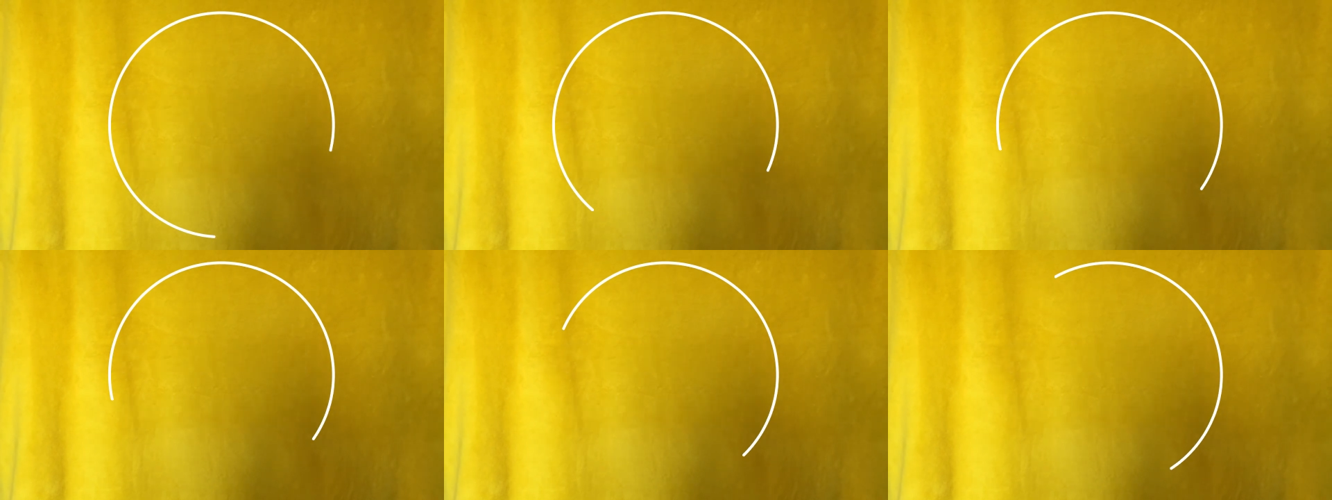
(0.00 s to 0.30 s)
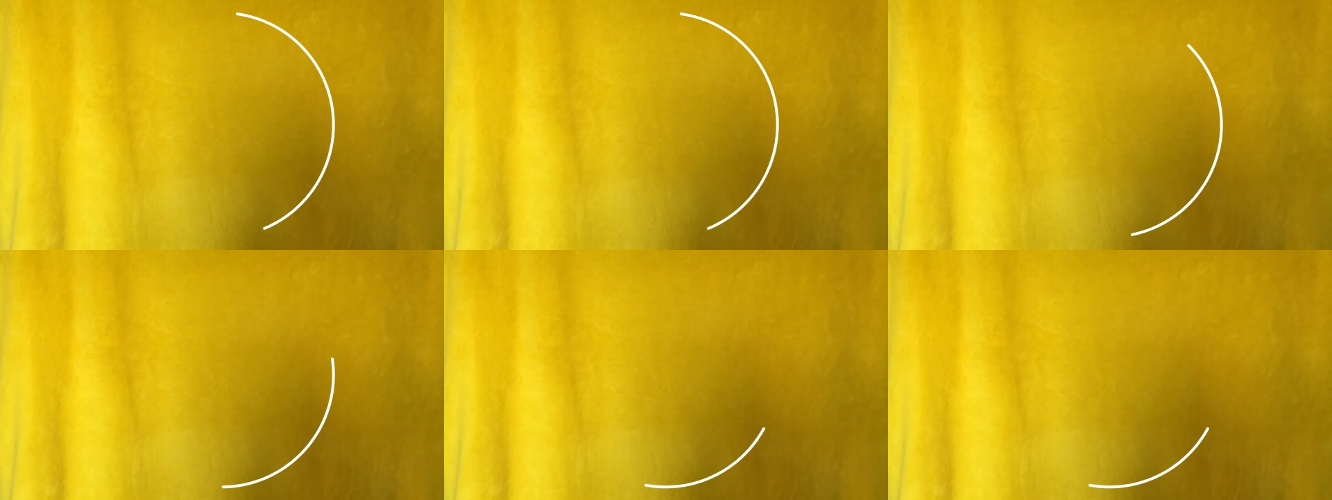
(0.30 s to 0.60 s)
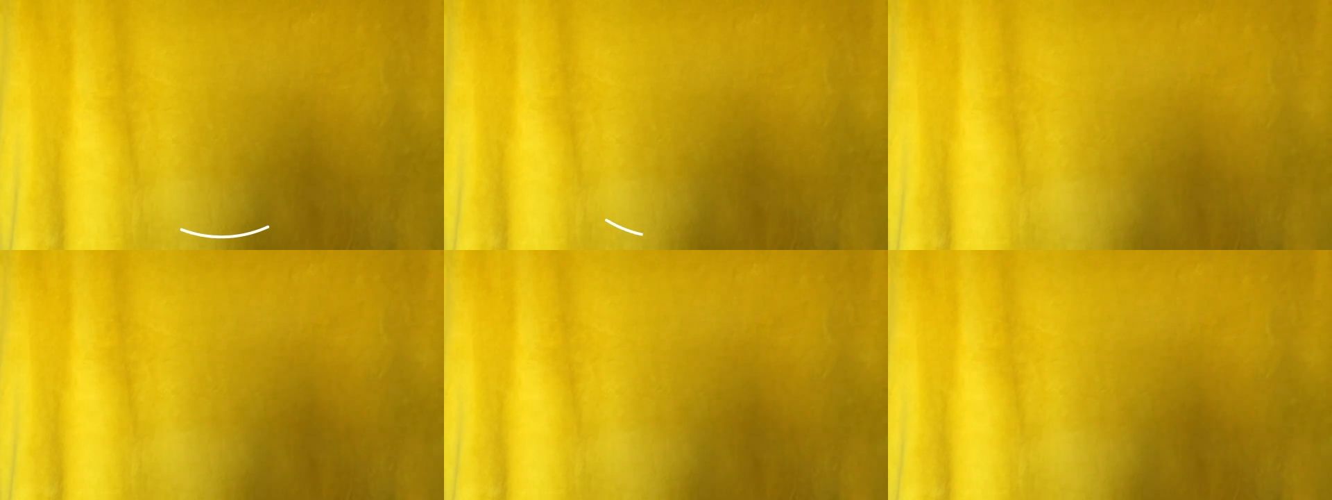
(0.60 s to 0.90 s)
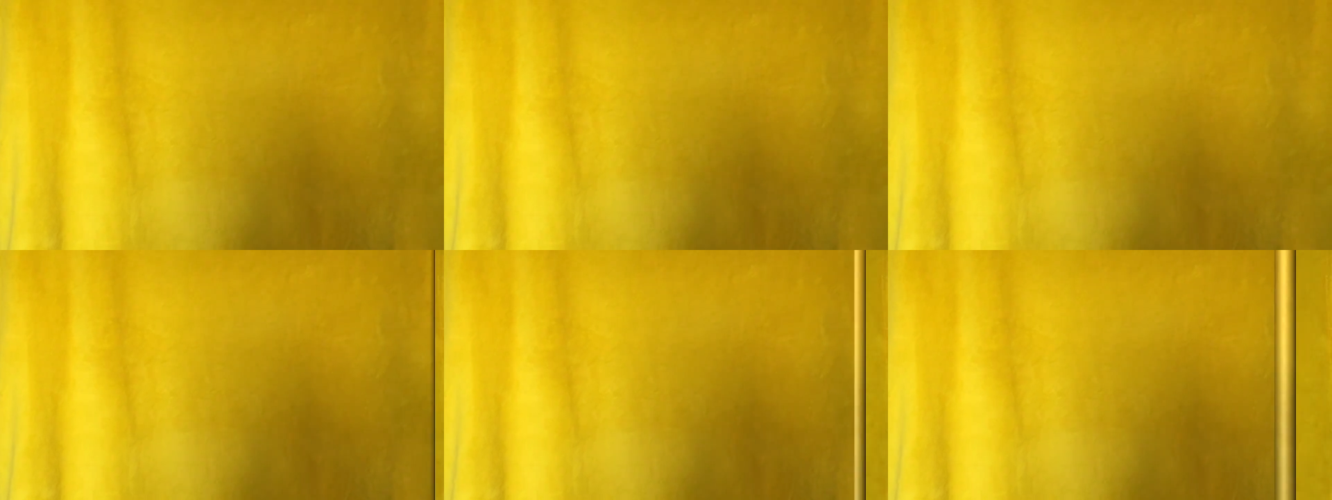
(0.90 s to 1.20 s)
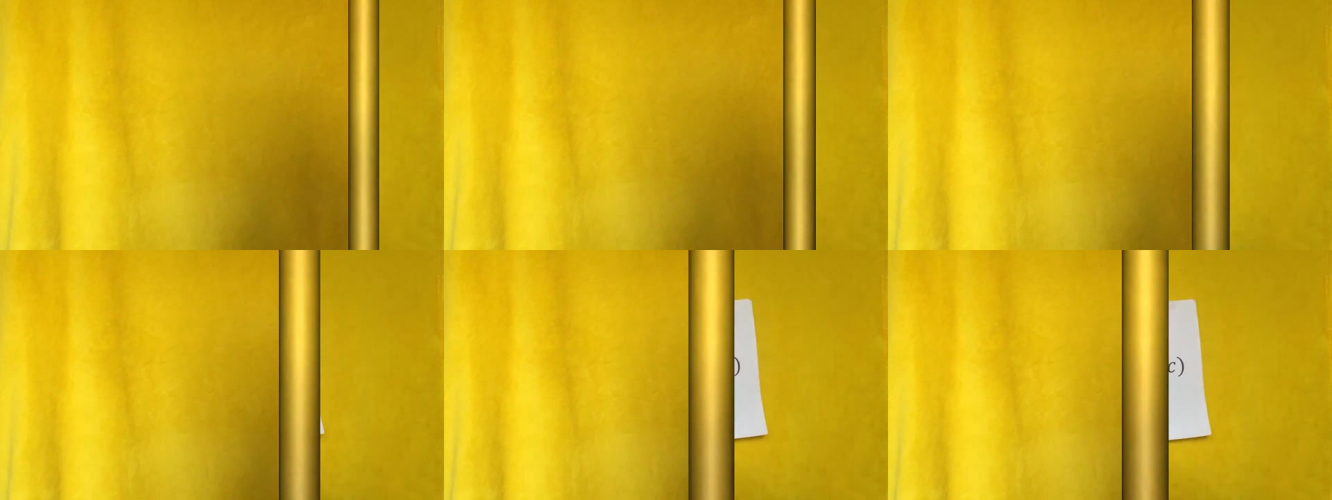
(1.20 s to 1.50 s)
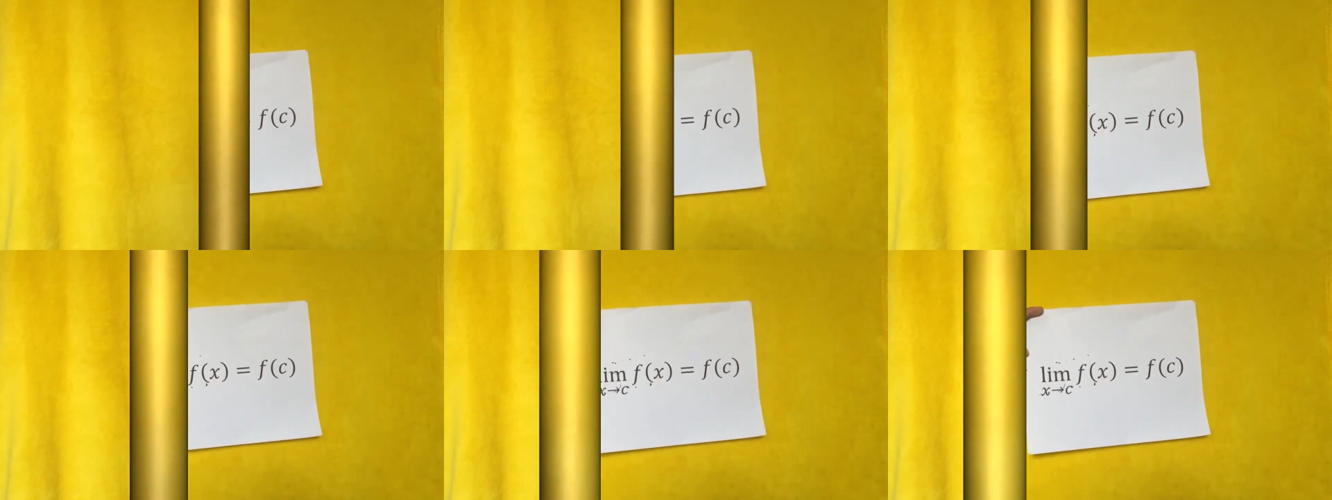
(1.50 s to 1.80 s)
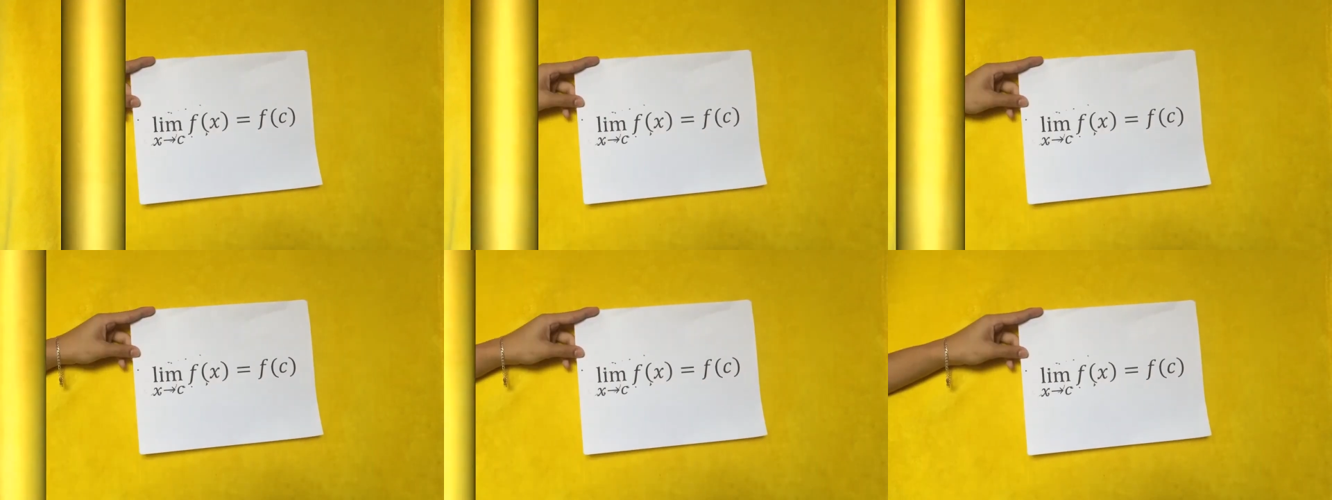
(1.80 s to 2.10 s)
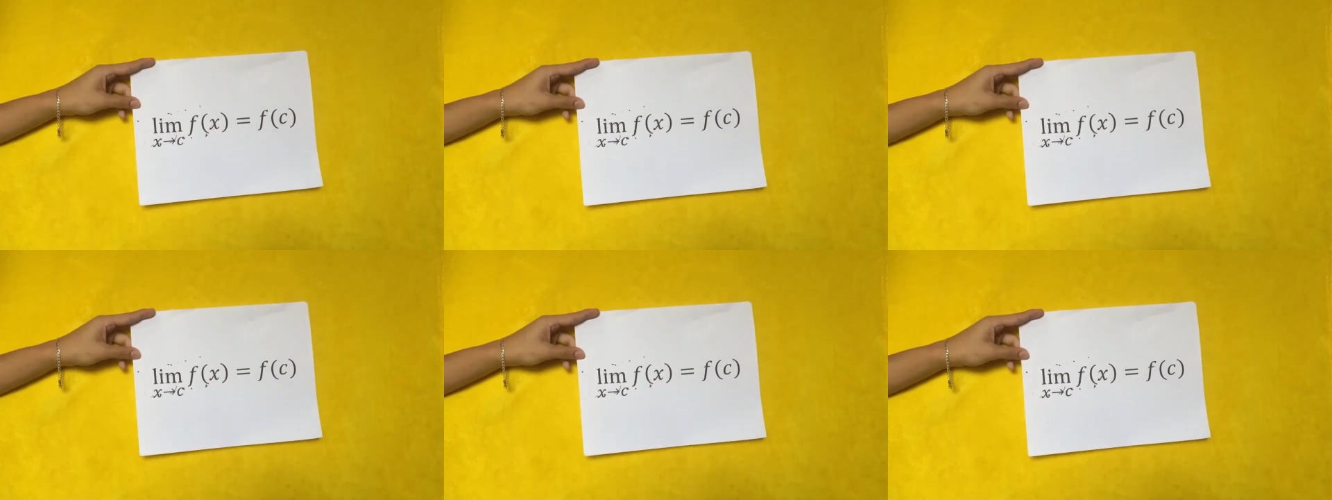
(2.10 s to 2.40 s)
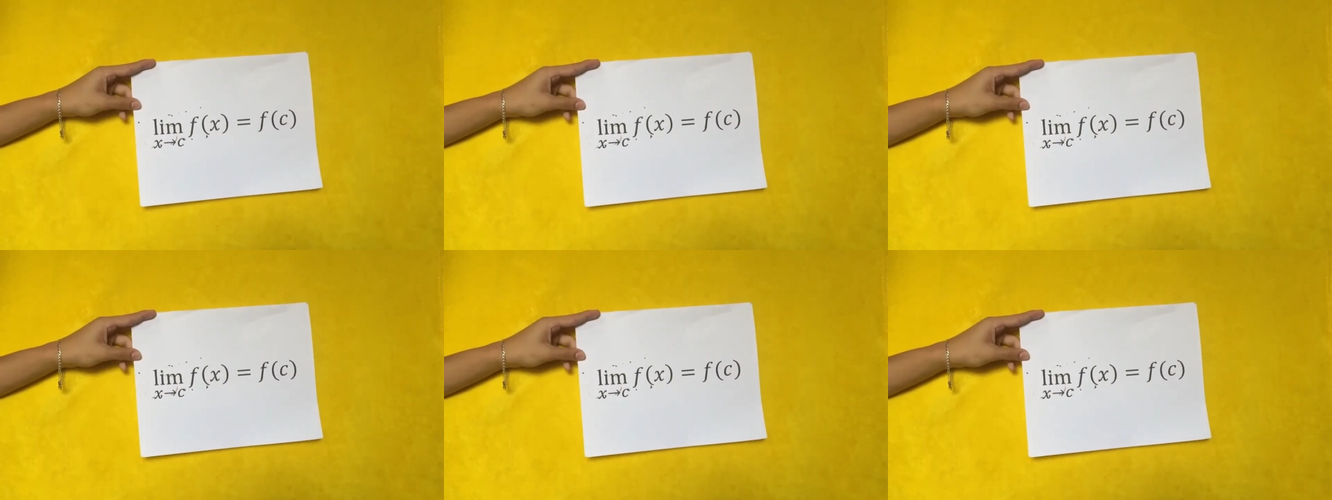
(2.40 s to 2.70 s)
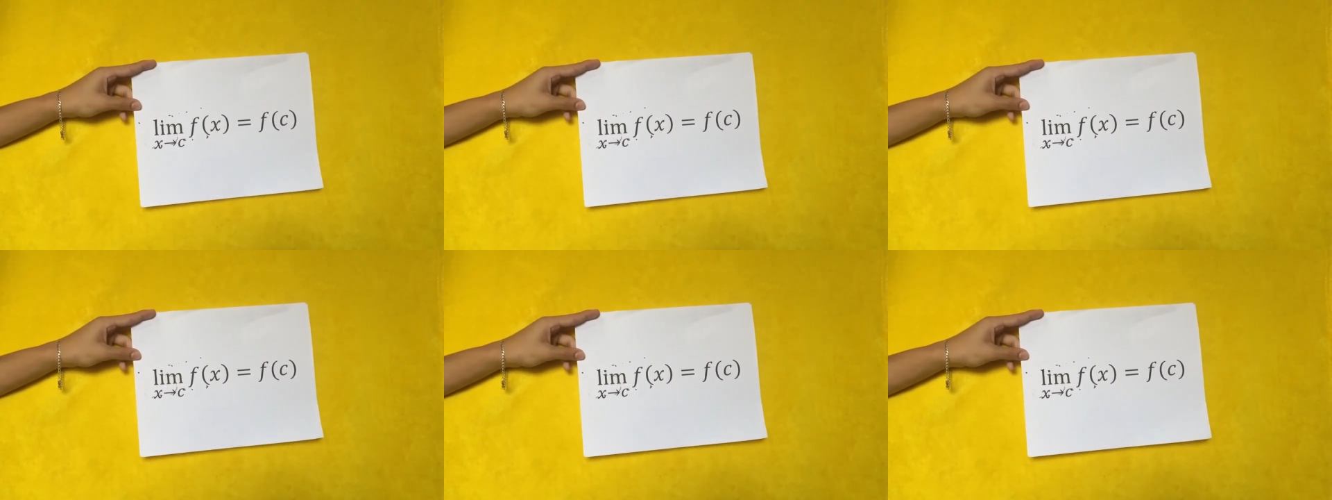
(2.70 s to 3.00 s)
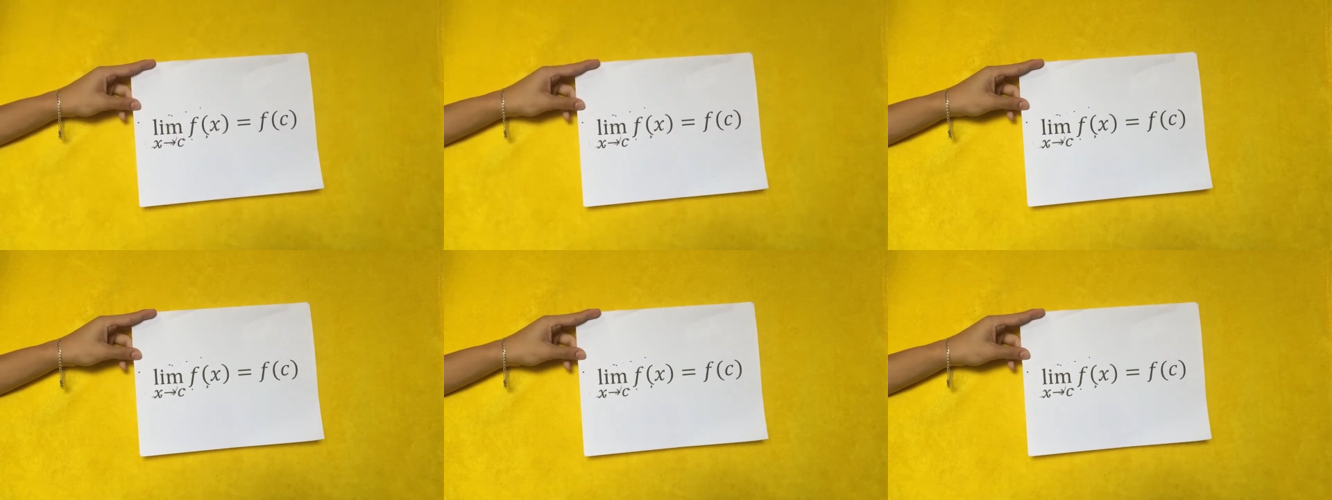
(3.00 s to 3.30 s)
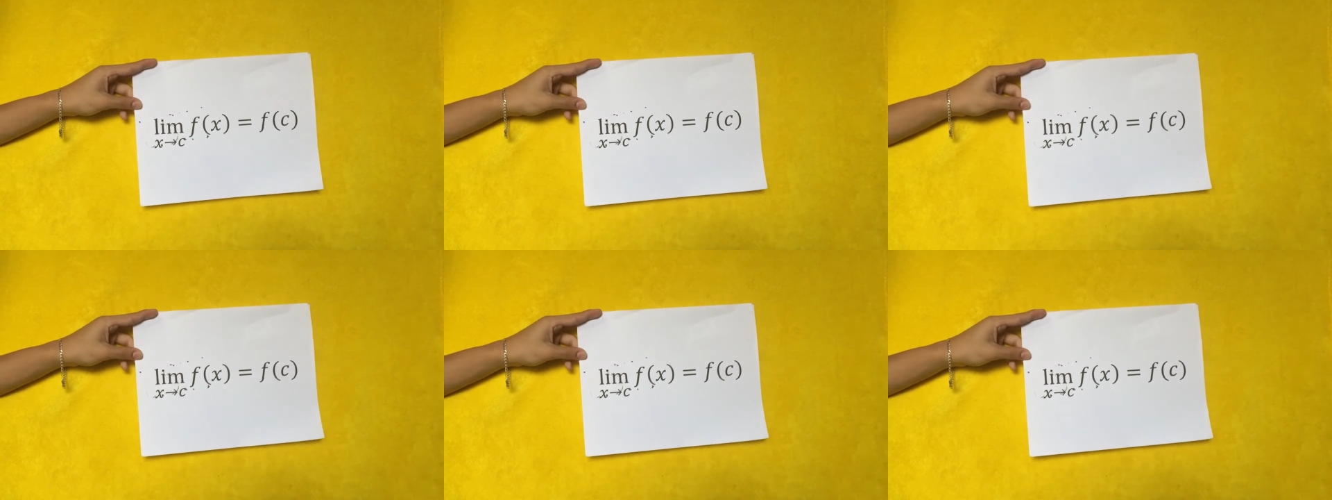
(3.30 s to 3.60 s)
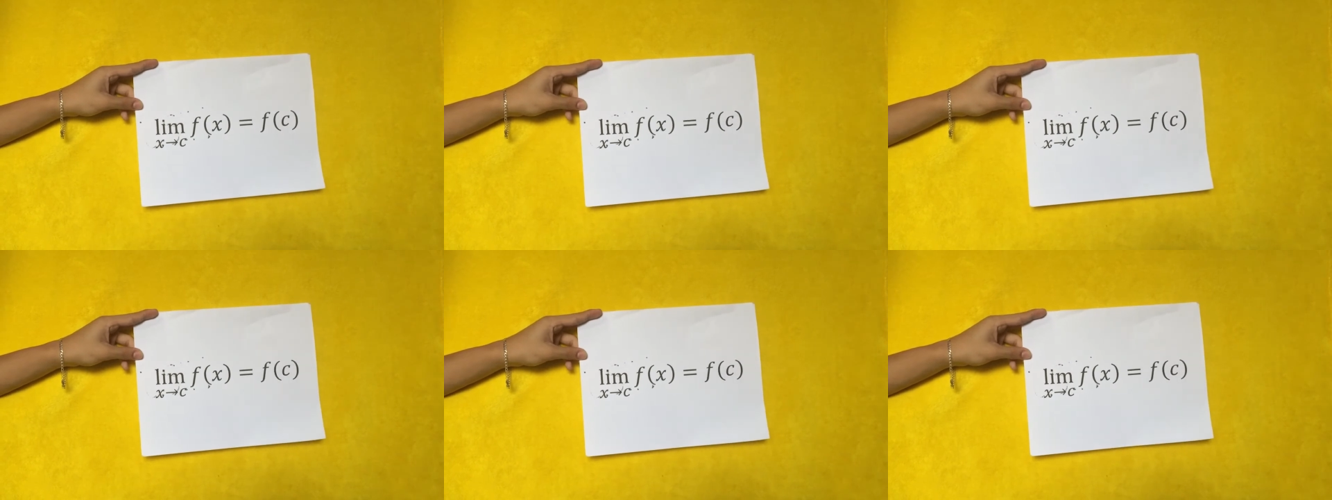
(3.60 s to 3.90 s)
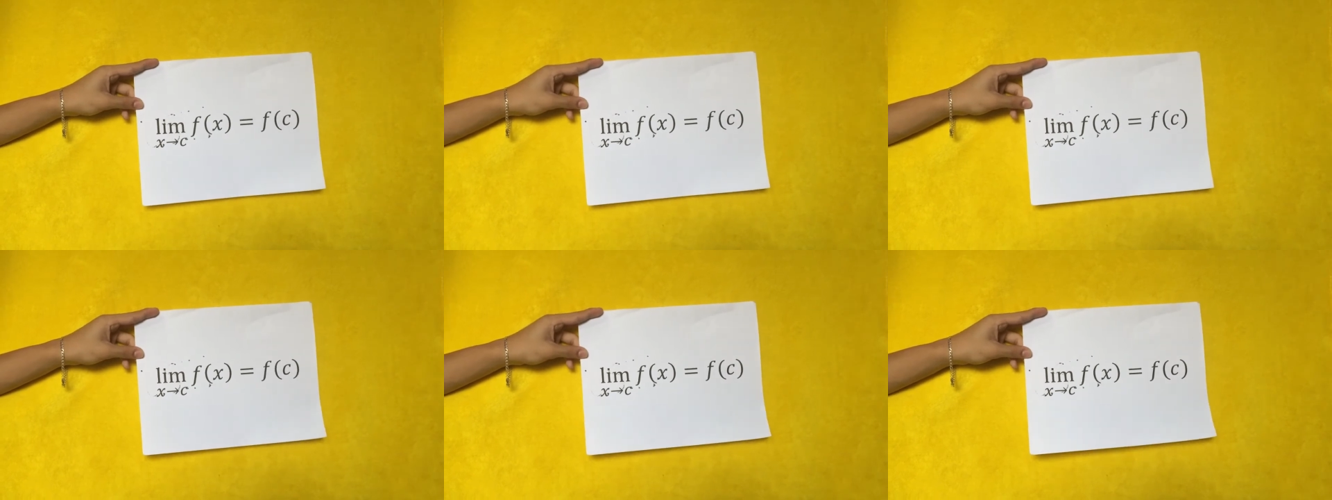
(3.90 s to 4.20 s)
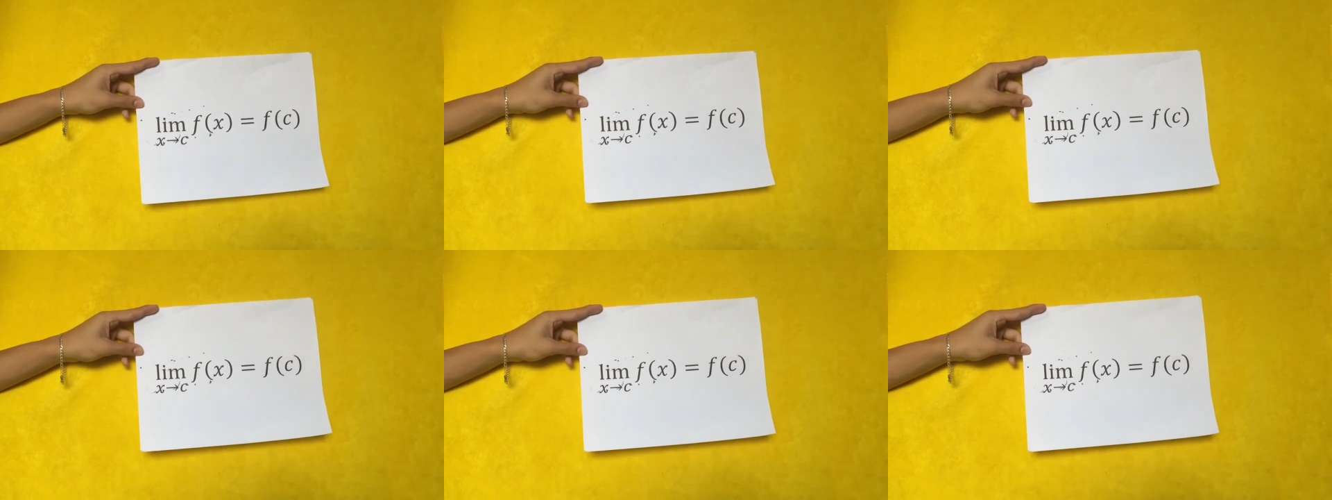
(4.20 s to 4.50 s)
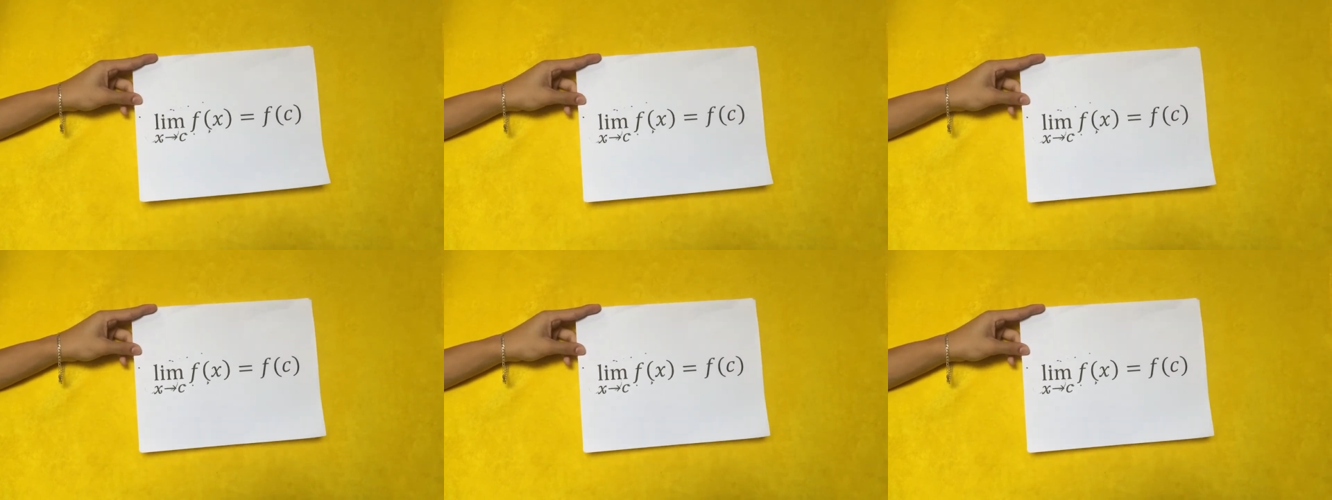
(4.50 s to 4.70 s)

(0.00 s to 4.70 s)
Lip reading: No face is visible, so there are no lips to read.